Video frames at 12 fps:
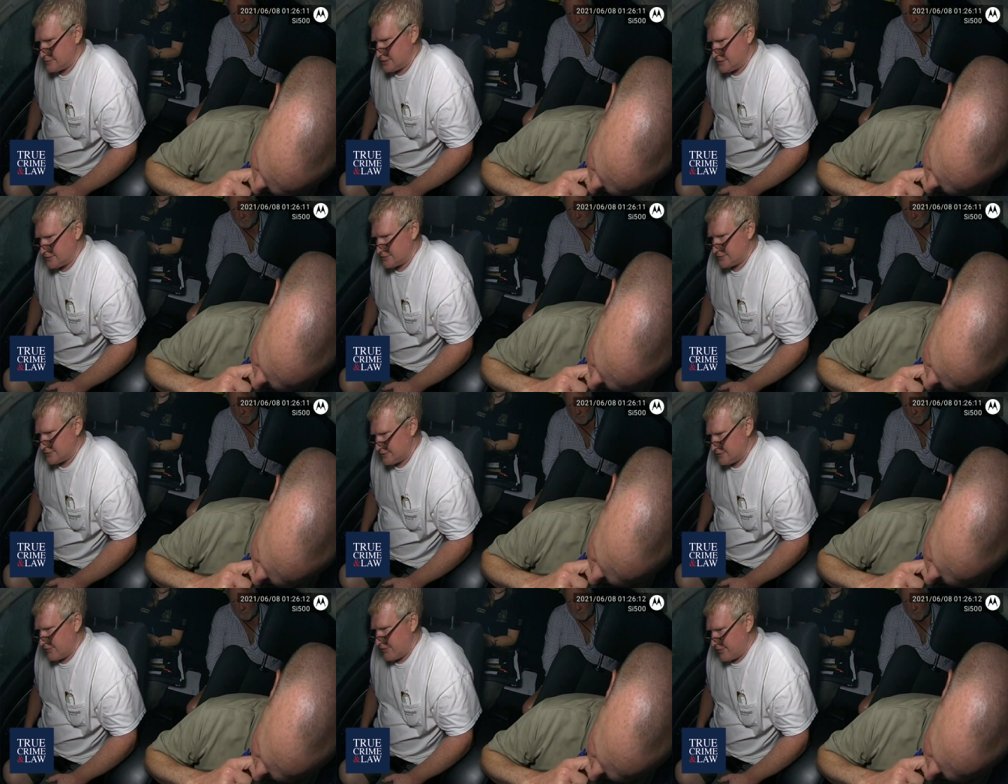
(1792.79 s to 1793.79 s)
he's
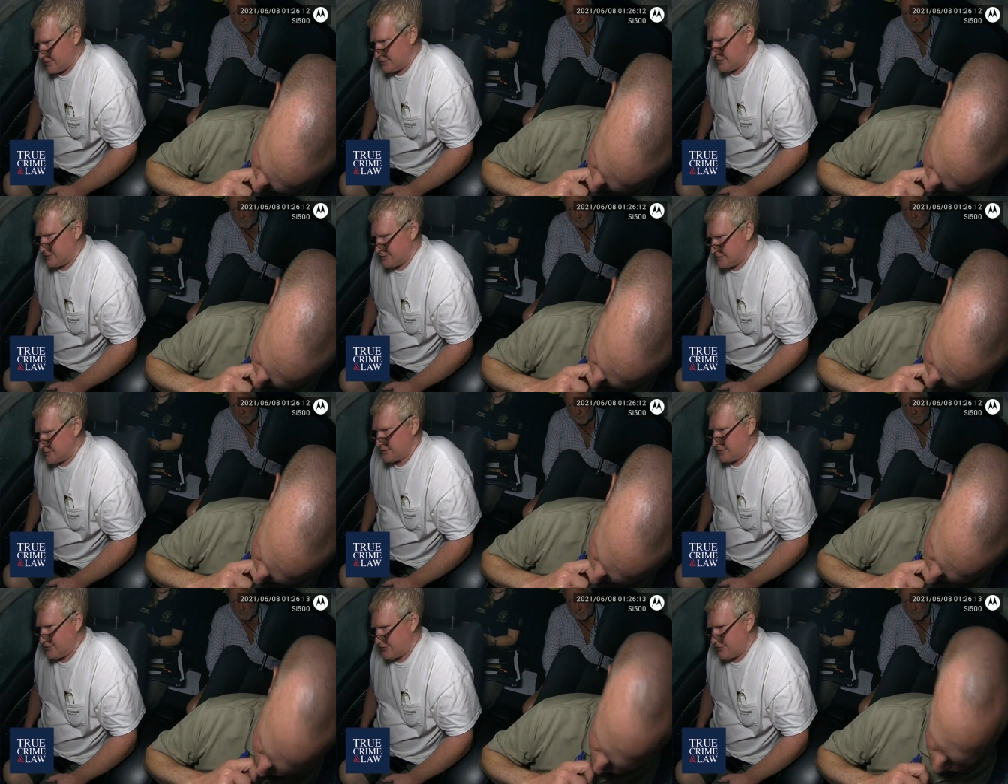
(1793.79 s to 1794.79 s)

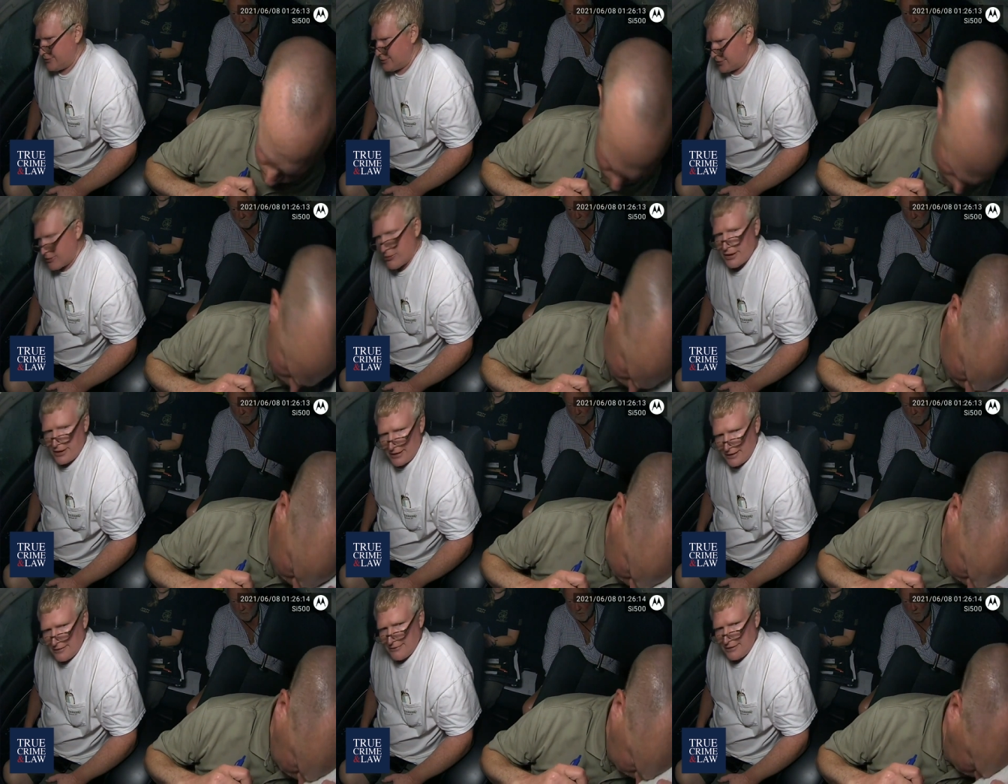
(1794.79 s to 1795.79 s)
he's doing okay,
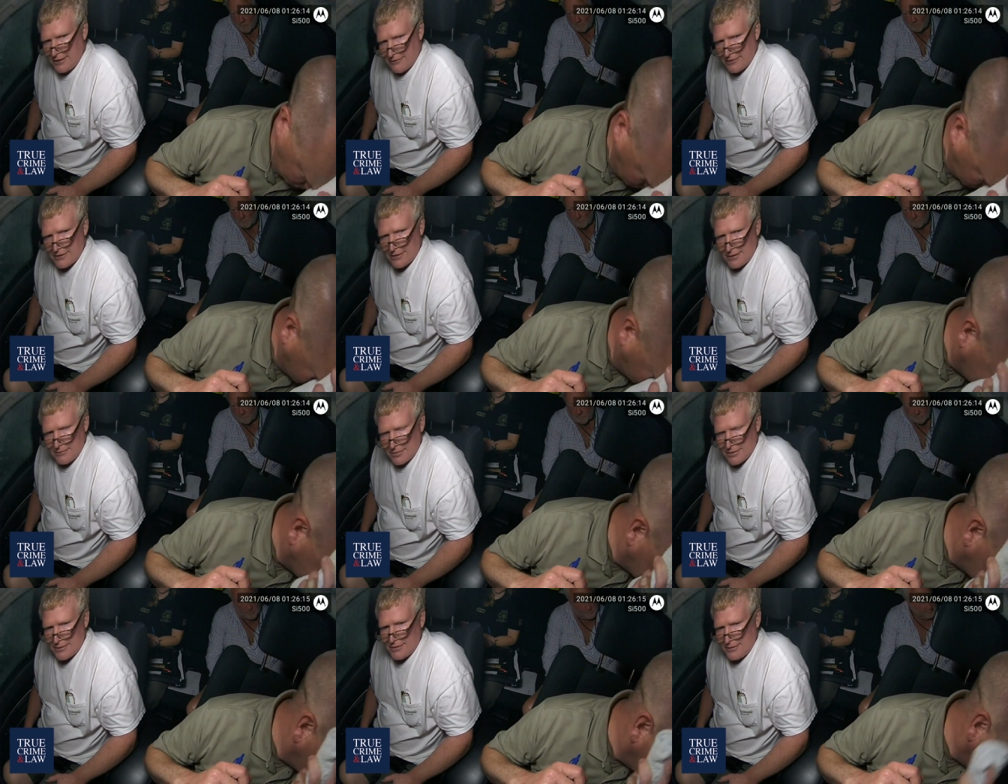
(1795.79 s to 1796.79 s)
given everything,
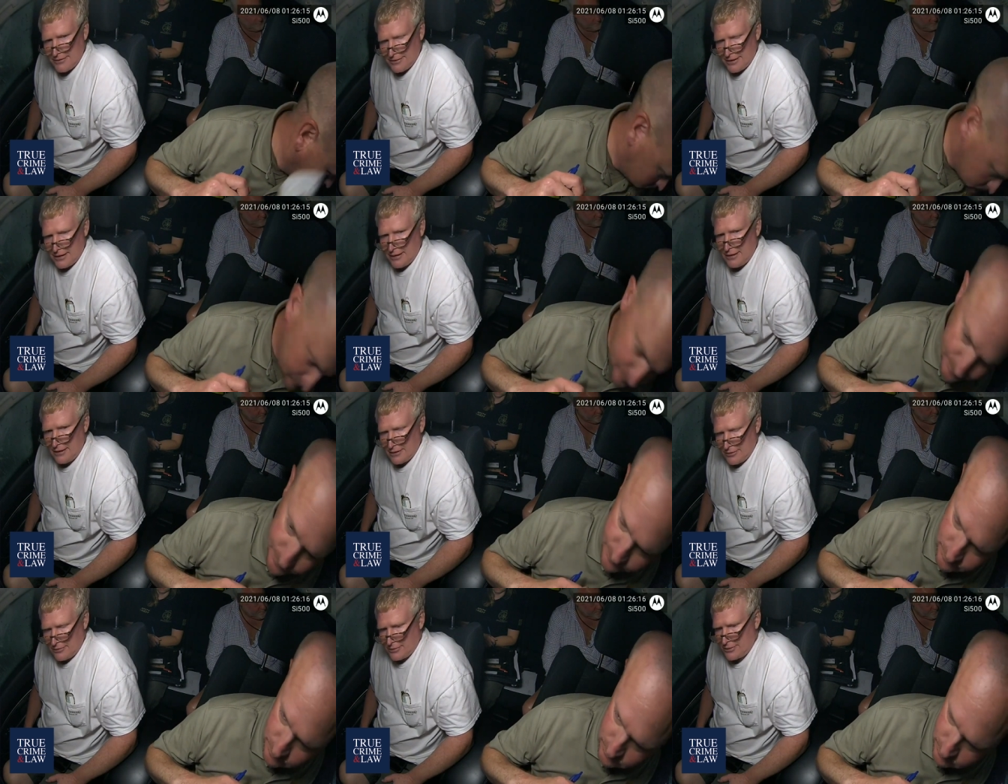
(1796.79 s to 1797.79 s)
but he's got a lot
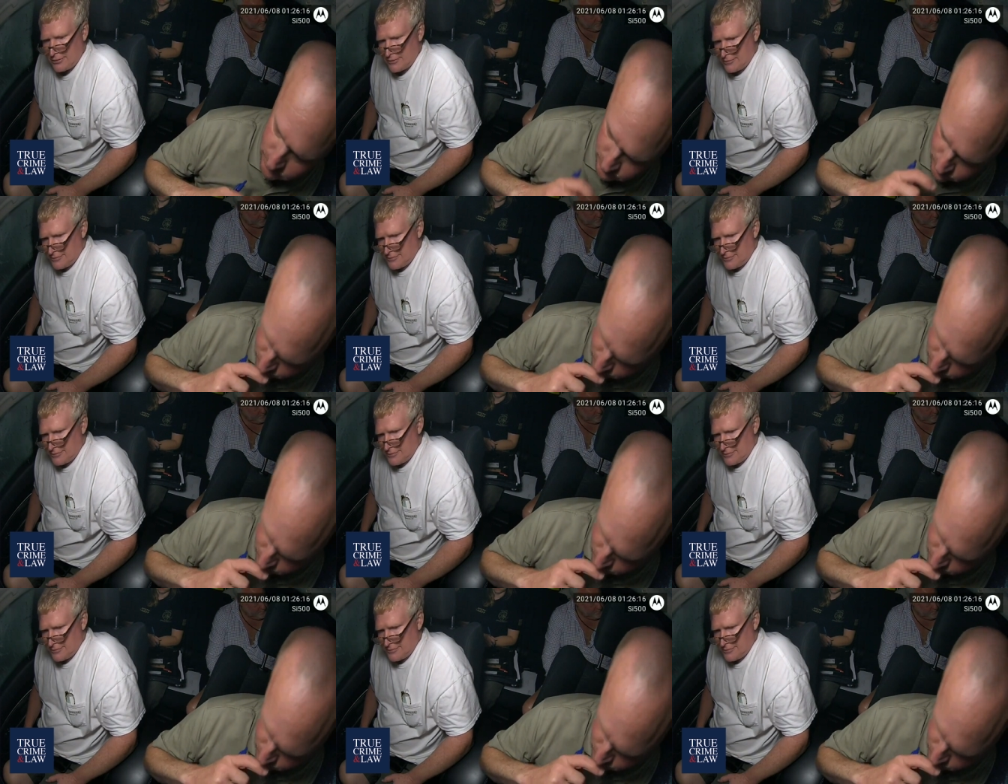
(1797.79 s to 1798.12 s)
going on.